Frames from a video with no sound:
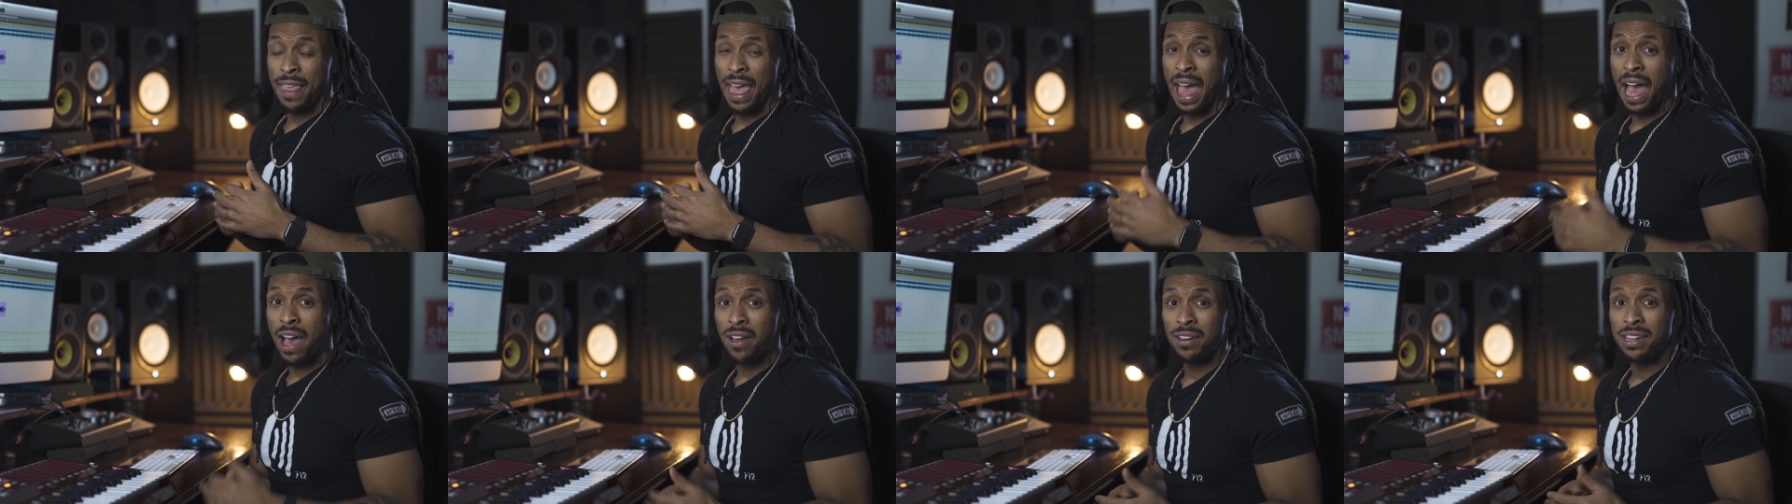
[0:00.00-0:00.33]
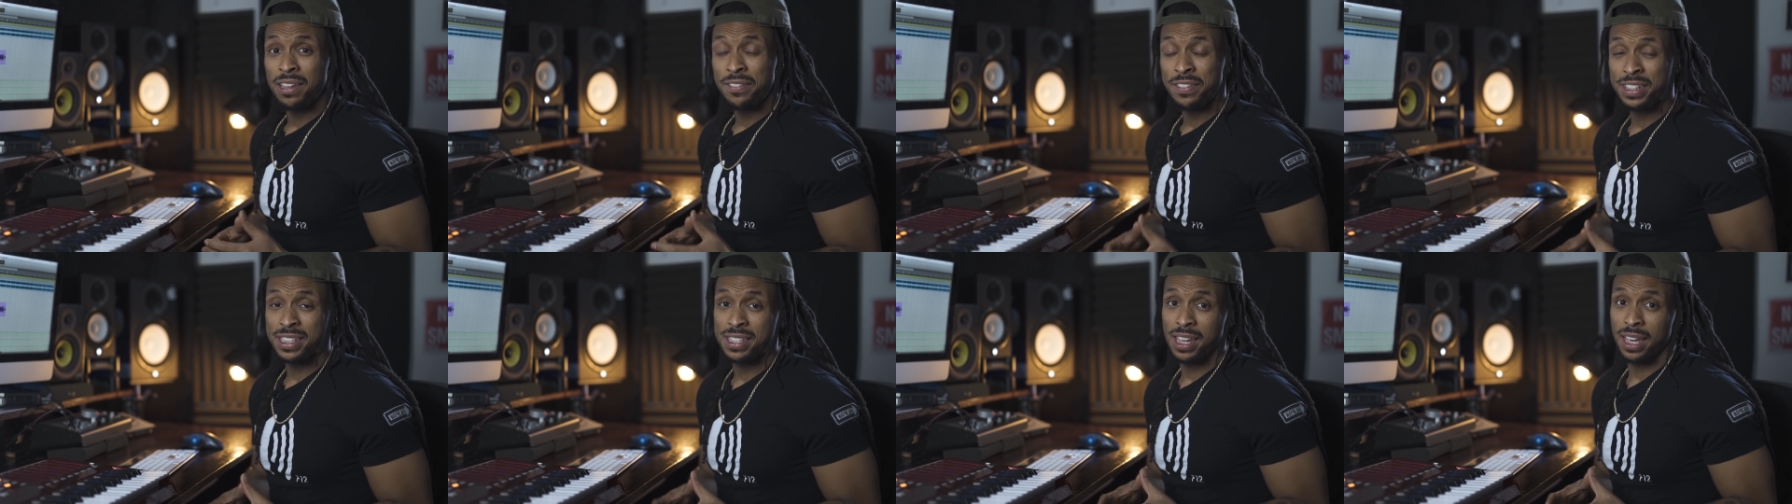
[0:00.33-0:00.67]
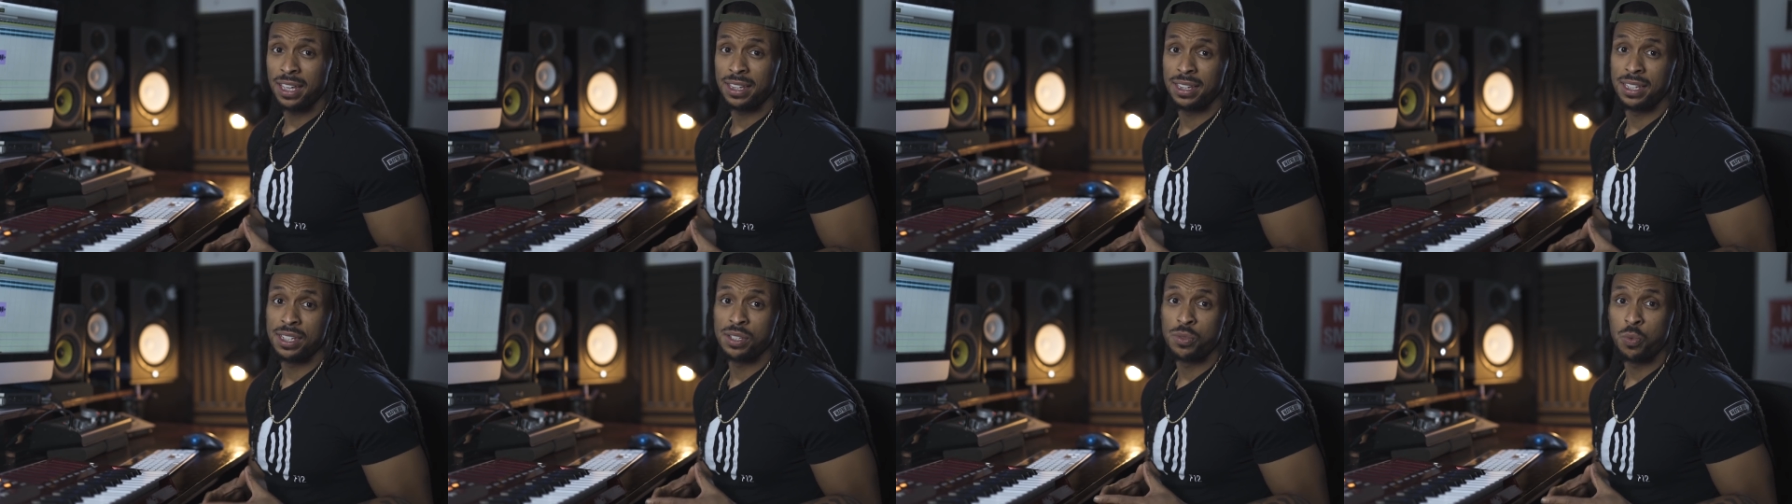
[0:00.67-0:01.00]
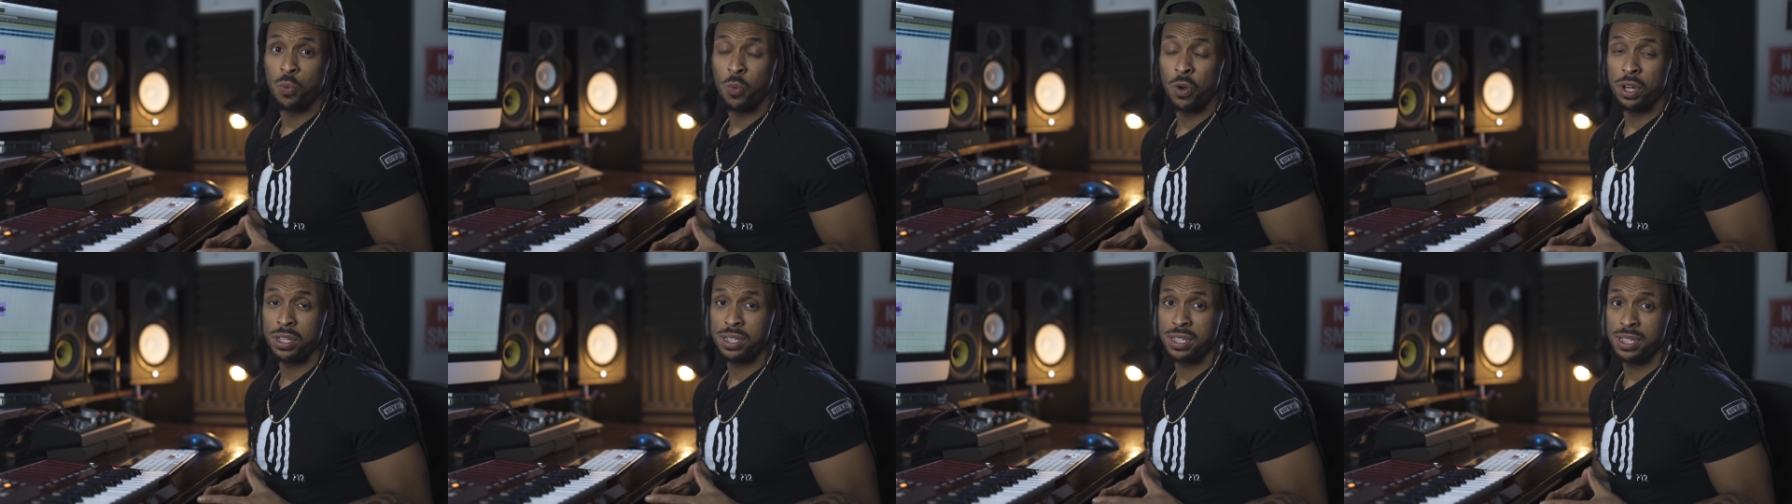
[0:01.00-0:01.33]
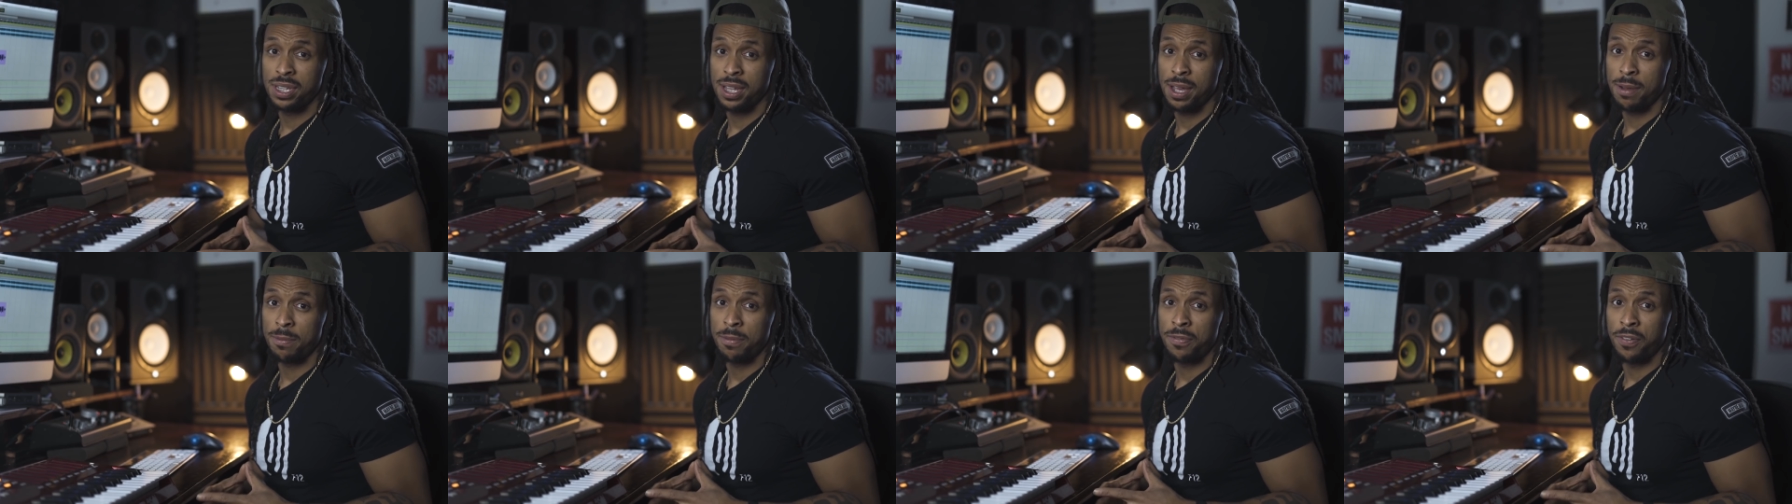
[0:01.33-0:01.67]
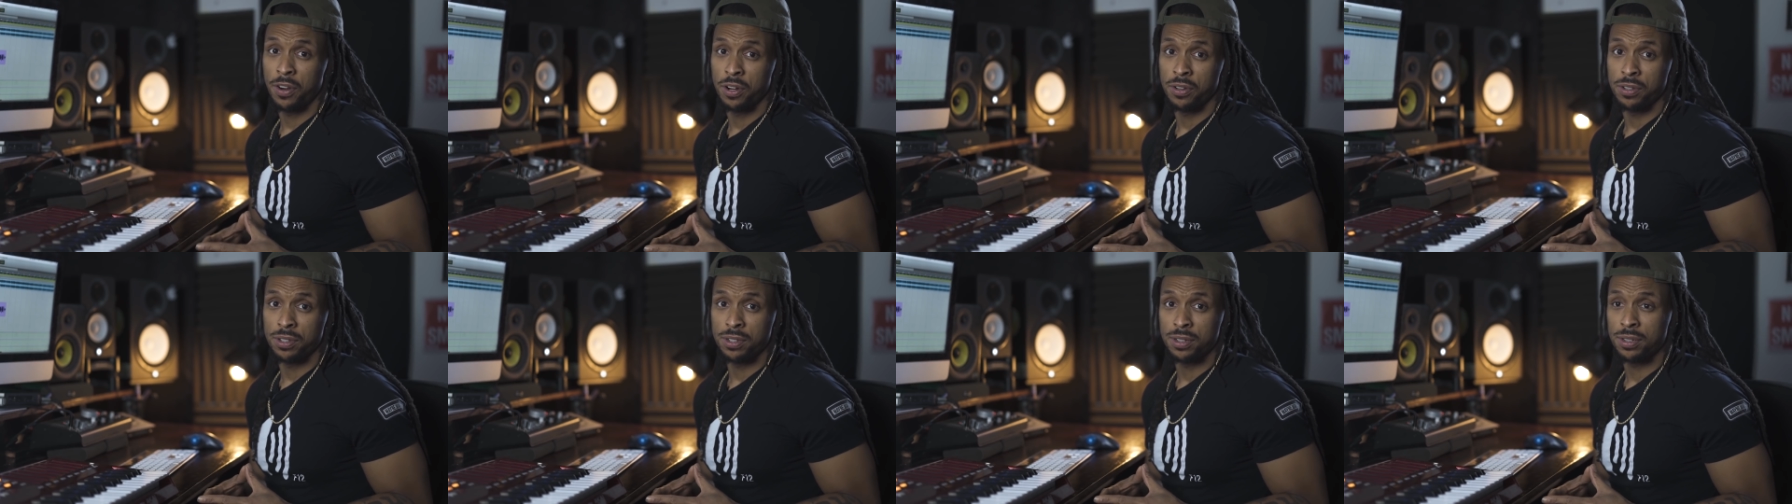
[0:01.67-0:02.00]
I'll even take this one step
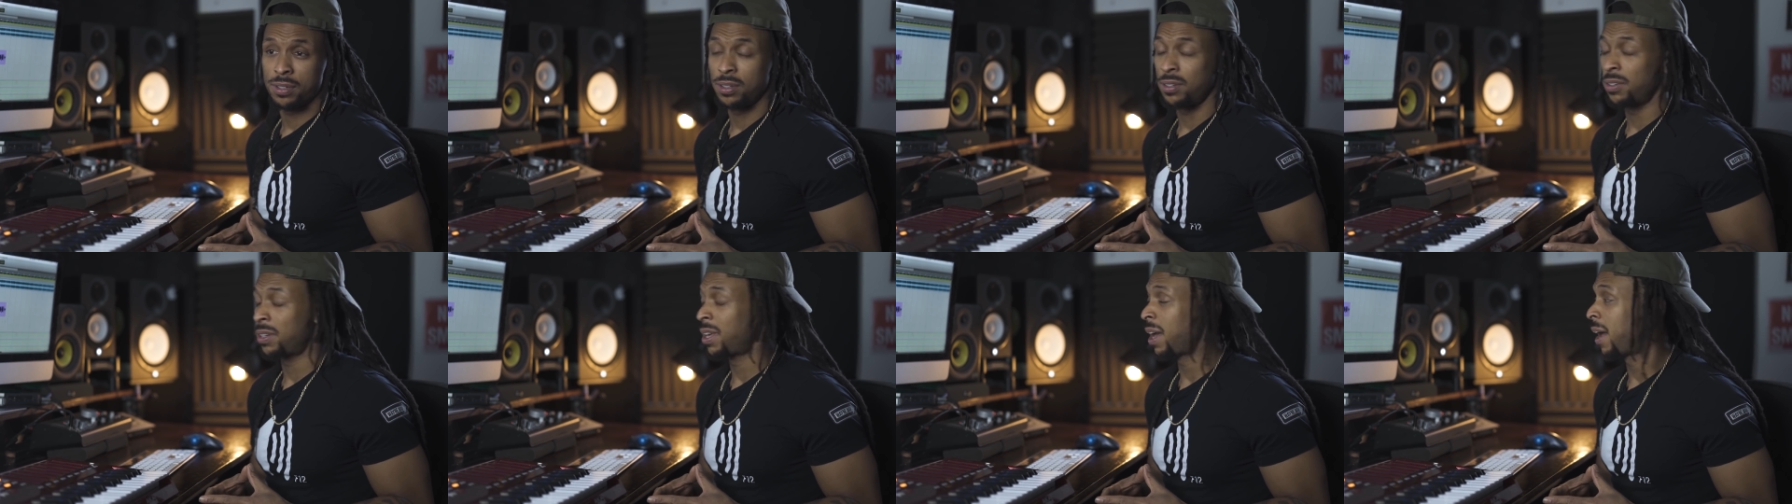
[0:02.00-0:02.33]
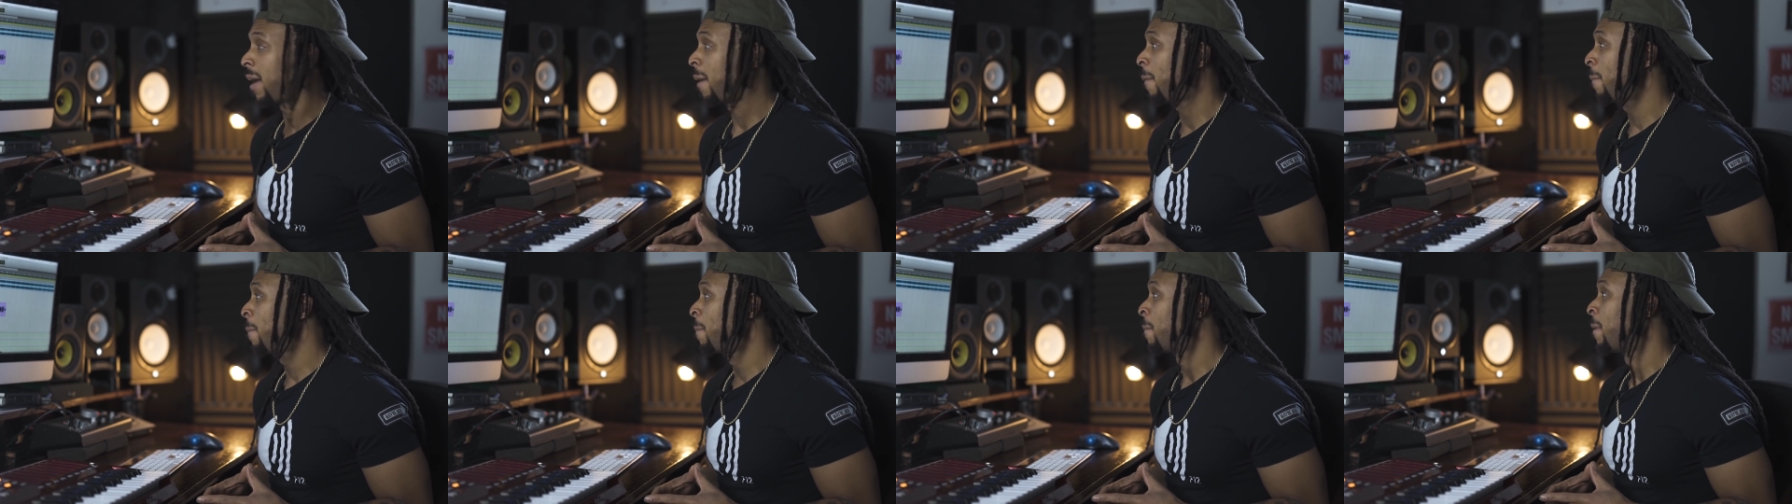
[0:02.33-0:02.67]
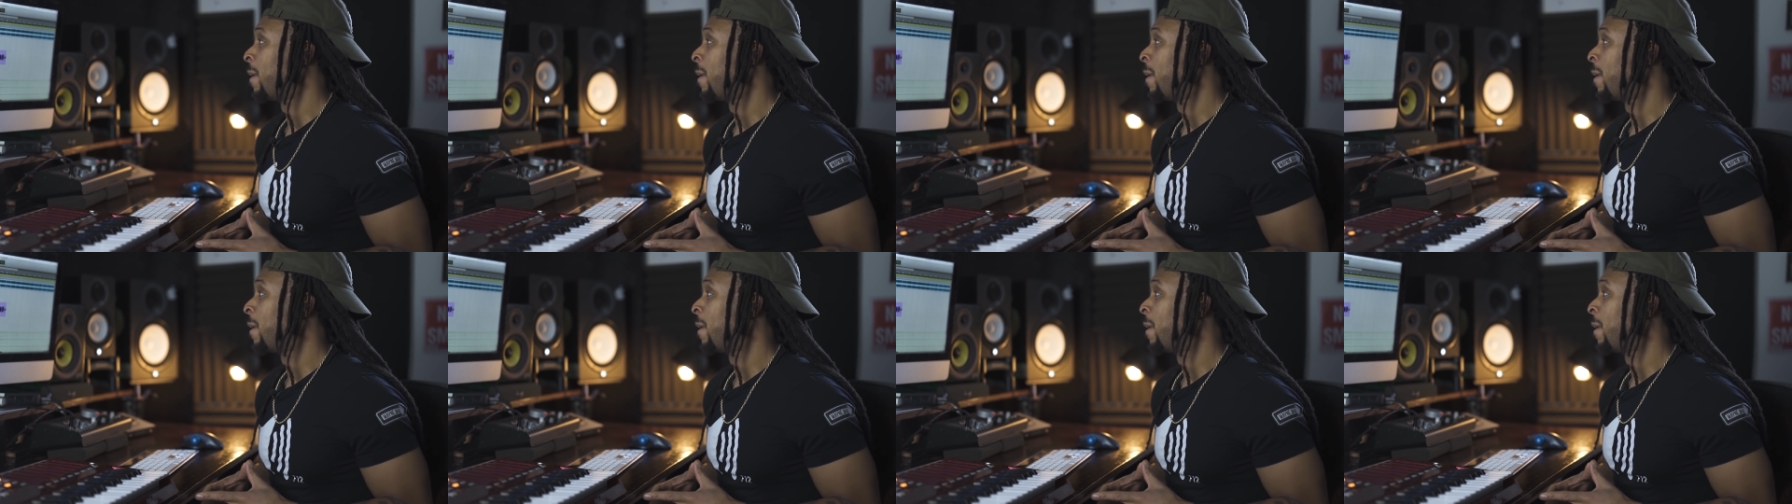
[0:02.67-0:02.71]
further, okay?